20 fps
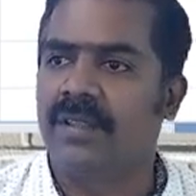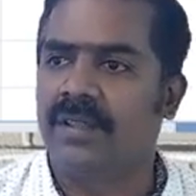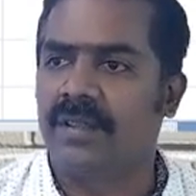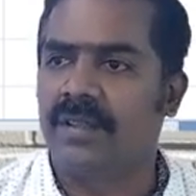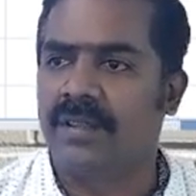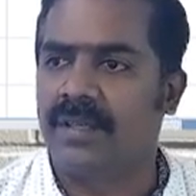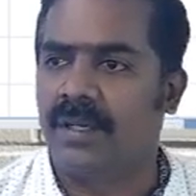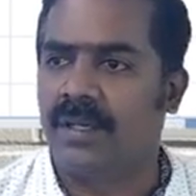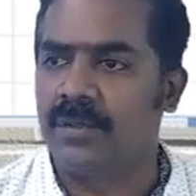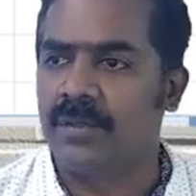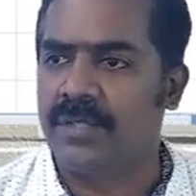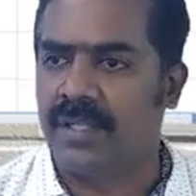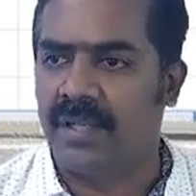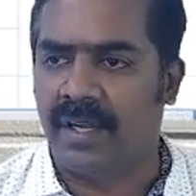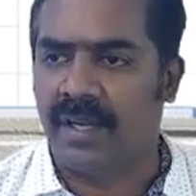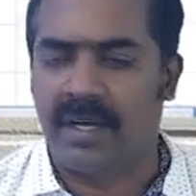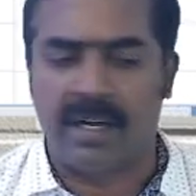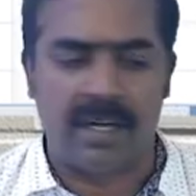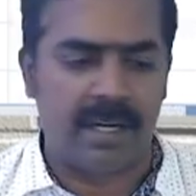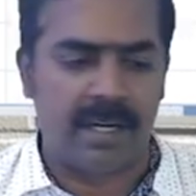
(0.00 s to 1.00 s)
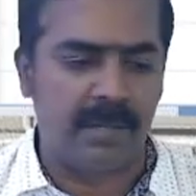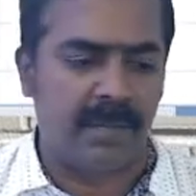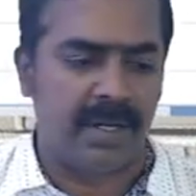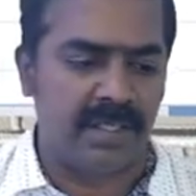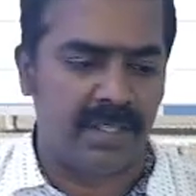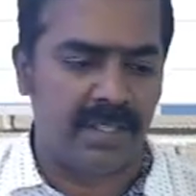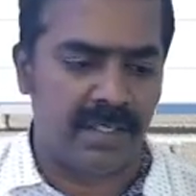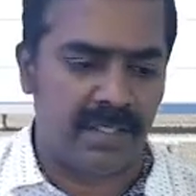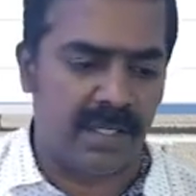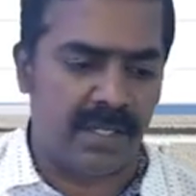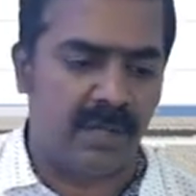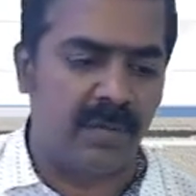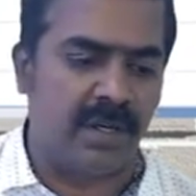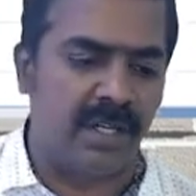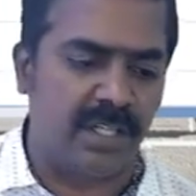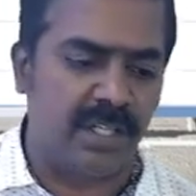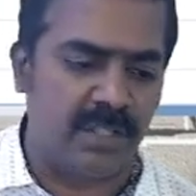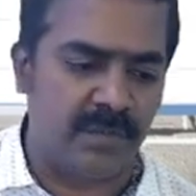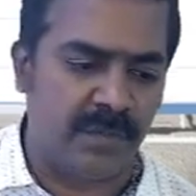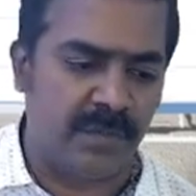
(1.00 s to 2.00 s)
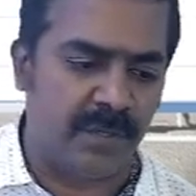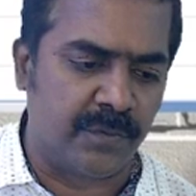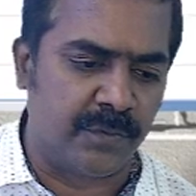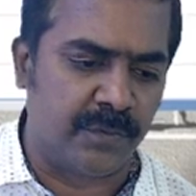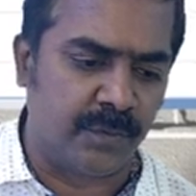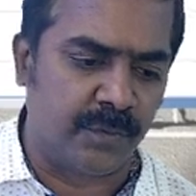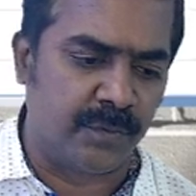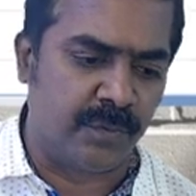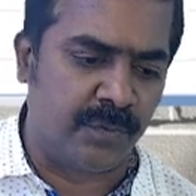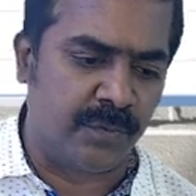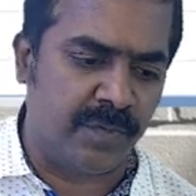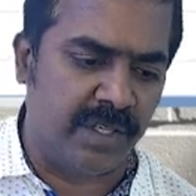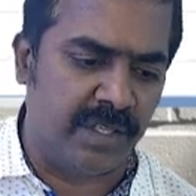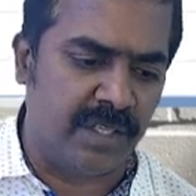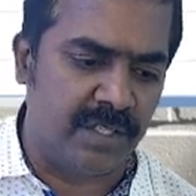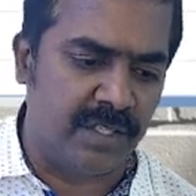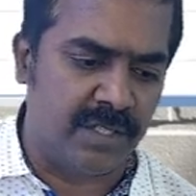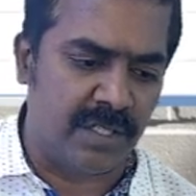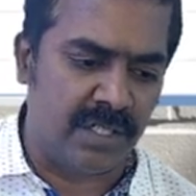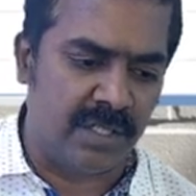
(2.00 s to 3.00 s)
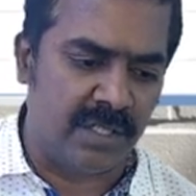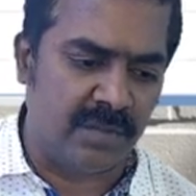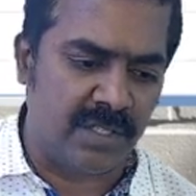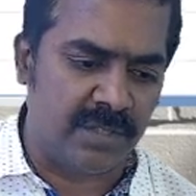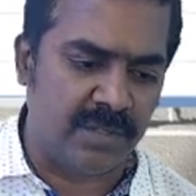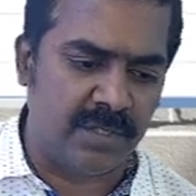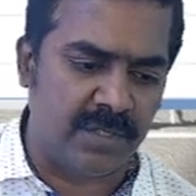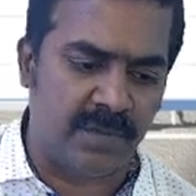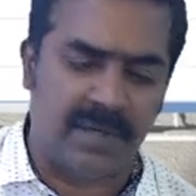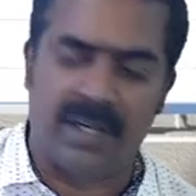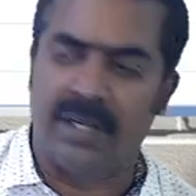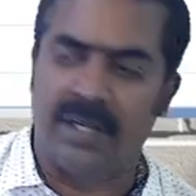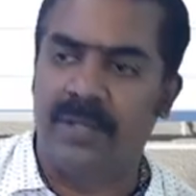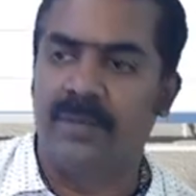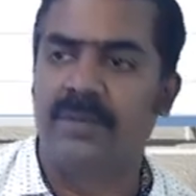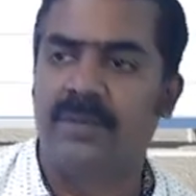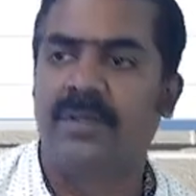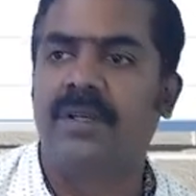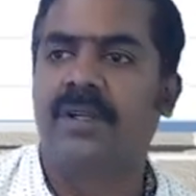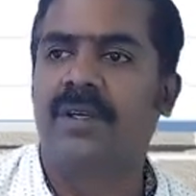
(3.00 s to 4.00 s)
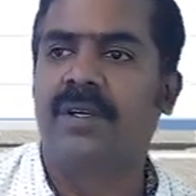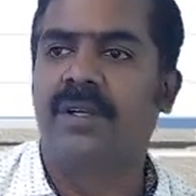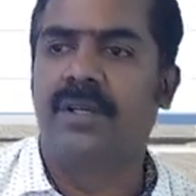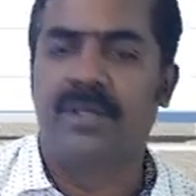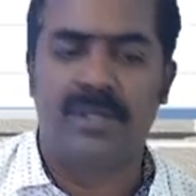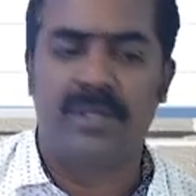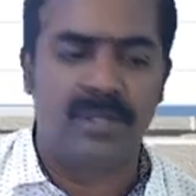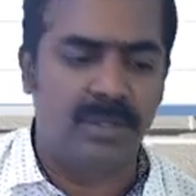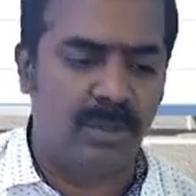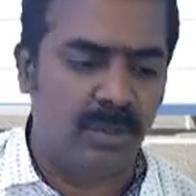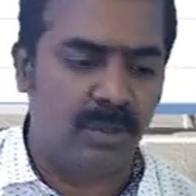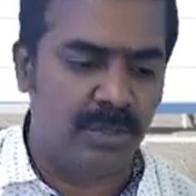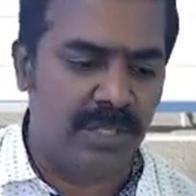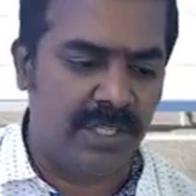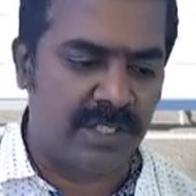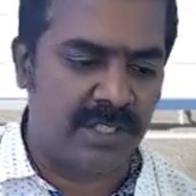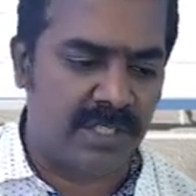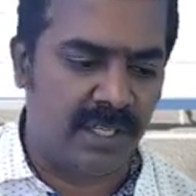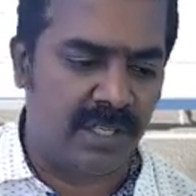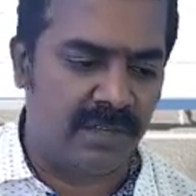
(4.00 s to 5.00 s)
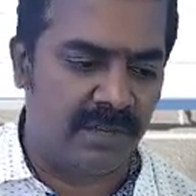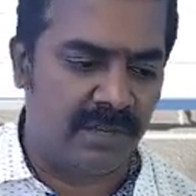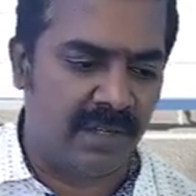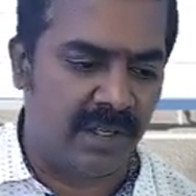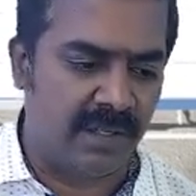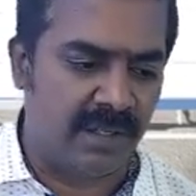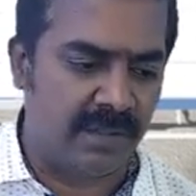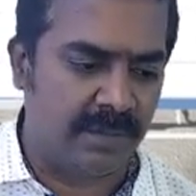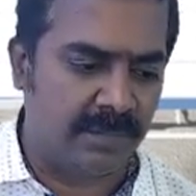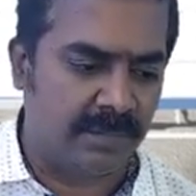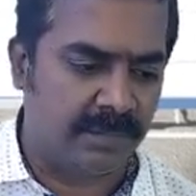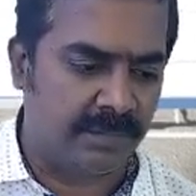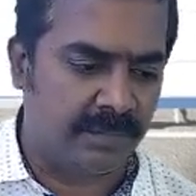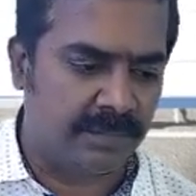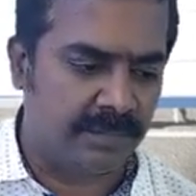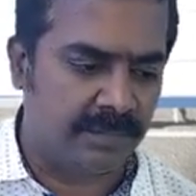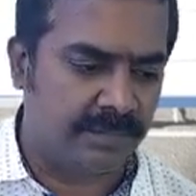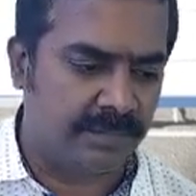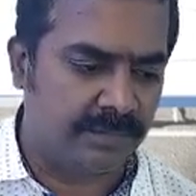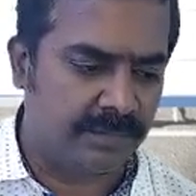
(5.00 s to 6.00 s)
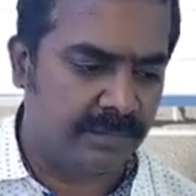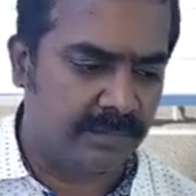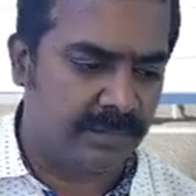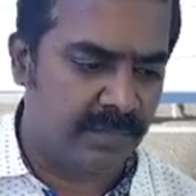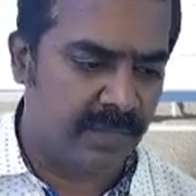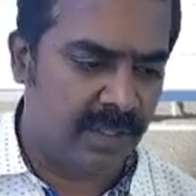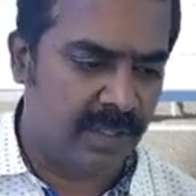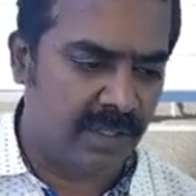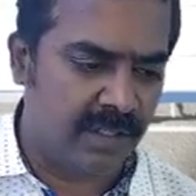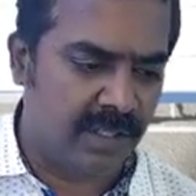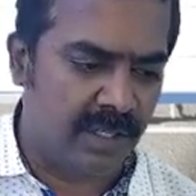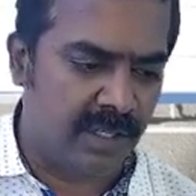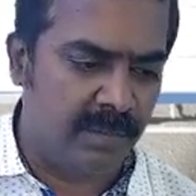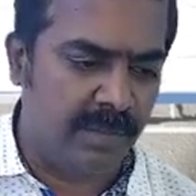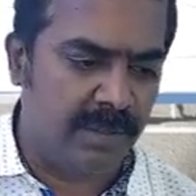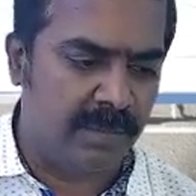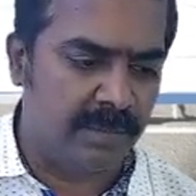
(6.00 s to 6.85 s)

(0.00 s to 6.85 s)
1,900 boxes. Now what is for 450? This will give us which value? Closing stock value. Tell me.